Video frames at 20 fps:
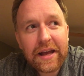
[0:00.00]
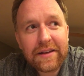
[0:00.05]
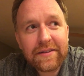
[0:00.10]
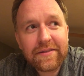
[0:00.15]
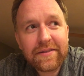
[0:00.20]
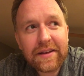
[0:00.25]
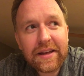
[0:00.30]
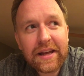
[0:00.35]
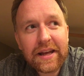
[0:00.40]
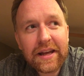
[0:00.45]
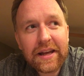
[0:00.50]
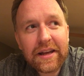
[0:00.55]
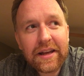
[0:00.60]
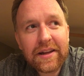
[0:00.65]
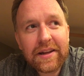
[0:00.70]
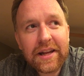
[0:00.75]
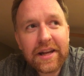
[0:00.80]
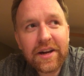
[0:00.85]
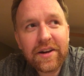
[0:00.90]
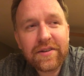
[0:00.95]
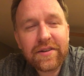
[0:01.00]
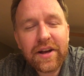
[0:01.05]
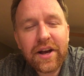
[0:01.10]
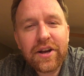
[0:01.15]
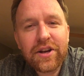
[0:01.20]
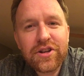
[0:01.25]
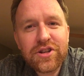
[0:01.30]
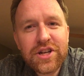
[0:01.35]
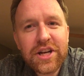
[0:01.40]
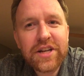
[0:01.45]
sink, and here's how
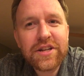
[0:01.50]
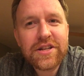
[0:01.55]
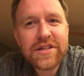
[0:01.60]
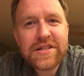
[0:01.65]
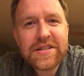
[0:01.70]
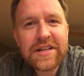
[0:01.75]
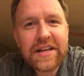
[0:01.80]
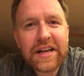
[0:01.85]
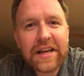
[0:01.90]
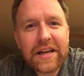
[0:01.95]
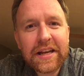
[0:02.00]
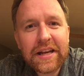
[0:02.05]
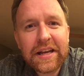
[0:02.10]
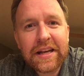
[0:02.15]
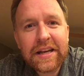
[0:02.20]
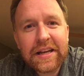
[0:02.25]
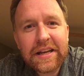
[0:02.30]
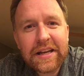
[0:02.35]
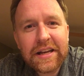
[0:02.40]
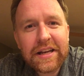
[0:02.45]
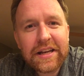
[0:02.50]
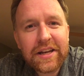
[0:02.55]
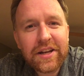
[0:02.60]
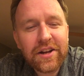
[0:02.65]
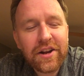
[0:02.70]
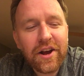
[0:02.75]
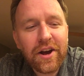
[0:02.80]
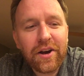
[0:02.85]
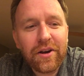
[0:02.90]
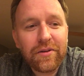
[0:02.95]
you change a sink.
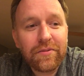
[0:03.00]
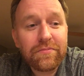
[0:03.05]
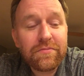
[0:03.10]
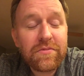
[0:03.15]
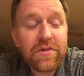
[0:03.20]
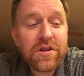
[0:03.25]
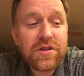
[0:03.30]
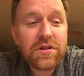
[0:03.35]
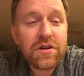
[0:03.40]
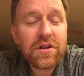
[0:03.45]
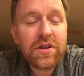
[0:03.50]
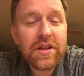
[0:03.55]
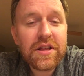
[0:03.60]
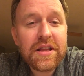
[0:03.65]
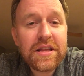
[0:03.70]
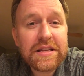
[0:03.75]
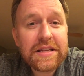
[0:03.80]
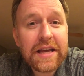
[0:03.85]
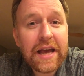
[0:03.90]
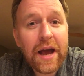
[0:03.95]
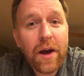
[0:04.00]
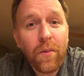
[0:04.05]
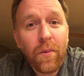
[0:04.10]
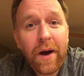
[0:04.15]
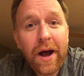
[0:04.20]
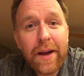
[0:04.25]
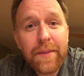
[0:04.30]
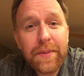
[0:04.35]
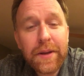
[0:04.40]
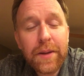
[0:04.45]
There's certainly the
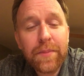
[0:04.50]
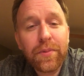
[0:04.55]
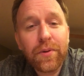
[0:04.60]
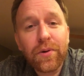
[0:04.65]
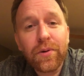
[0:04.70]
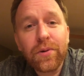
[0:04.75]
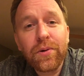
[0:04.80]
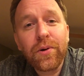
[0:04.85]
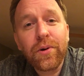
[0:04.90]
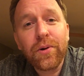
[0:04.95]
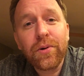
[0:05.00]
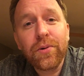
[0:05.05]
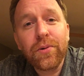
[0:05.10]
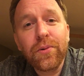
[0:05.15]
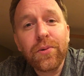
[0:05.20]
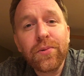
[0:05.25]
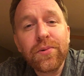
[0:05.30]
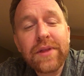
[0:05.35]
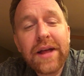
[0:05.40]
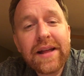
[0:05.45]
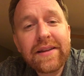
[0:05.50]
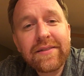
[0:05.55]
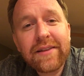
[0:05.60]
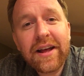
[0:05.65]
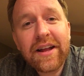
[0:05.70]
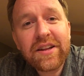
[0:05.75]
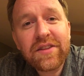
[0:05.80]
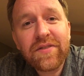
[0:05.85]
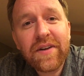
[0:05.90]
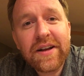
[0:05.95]
DIY people who that
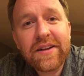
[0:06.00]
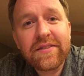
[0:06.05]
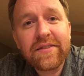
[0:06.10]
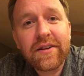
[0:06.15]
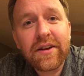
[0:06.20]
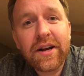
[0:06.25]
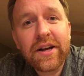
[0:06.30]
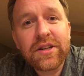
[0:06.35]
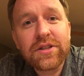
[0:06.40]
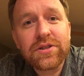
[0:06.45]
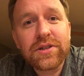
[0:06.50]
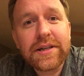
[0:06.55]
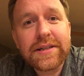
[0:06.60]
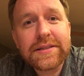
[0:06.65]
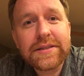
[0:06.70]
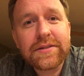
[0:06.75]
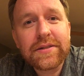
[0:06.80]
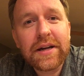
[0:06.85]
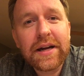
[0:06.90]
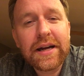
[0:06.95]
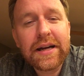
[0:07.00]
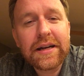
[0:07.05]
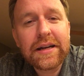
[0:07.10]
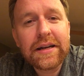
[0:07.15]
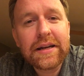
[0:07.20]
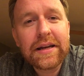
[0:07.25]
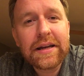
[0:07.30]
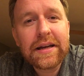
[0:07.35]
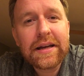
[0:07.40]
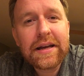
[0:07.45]
satisfies their interest, right?
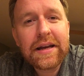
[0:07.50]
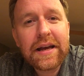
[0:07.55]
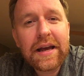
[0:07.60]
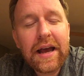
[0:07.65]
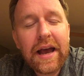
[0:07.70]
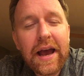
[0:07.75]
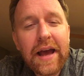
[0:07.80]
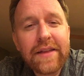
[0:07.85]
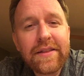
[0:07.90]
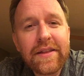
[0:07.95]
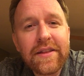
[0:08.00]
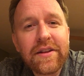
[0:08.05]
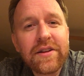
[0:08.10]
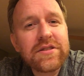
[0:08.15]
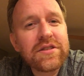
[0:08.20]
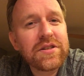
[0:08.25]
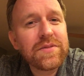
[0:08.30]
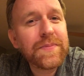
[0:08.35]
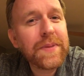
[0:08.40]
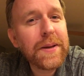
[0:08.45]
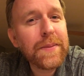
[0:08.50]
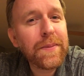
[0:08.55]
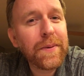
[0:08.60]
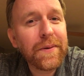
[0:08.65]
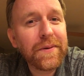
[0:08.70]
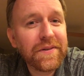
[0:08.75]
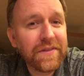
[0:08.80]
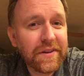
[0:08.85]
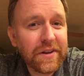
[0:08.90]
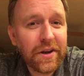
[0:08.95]
And then there's those people
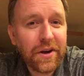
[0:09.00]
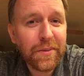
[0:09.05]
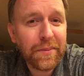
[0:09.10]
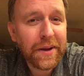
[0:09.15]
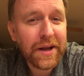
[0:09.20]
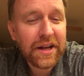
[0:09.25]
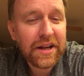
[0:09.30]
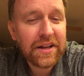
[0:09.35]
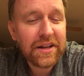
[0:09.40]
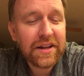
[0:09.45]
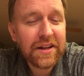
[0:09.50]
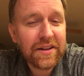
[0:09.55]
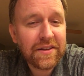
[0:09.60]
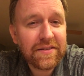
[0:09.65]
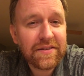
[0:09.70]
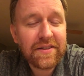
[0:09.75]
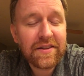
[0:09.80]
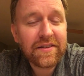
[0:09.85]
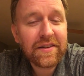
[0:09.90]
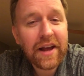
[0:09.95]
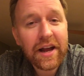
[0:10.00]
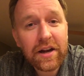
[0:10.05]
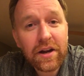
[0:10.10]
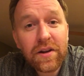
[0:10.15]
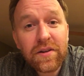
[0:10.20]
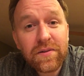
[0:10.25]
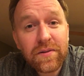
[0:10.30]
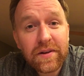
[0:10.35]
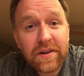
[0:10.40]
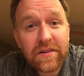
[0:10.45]
who see, oh my goodness, this guy
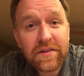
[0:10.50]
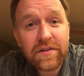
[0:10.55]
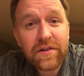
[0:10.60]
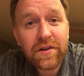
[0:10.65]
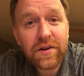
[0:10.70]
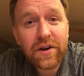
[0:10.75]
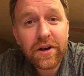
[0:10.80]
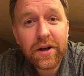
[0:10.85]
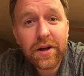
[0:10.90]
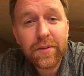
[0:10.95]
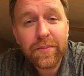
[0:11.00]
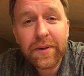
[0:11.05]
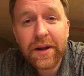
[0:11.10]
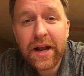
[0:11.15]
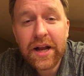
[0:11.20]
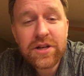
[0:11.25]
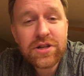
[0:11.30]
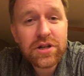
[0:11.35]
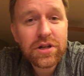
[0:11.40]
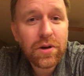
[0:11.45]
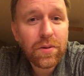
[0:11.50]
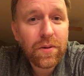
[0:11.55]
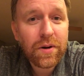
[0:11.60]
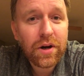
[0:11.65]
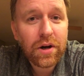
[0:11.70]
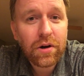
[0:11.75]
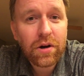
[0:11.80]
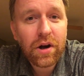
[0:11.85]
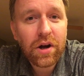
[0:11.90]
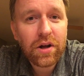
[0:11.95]
knows what he's doing, but I sure don't
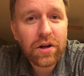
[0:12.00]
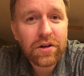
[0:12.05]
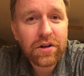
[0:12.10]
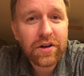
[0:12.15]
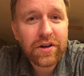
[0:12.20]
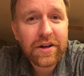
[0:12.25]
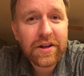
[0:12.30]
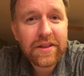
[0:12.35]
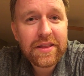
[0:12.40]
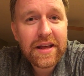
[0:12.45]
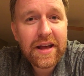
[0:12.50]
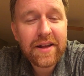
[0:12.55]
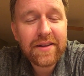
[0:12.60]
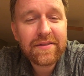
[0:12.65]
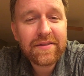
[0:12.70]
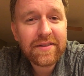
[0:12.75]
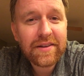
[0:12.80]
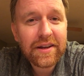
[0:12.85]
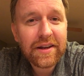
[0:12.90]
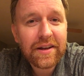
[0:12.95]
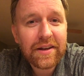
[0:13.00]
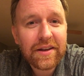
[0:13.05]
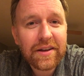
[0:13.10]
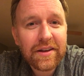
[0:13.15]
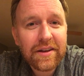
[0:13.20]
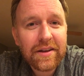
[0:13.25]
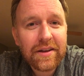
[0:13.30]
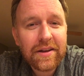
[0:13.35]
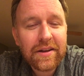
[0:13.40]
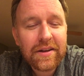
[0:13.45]
want to crawl underneath that sink,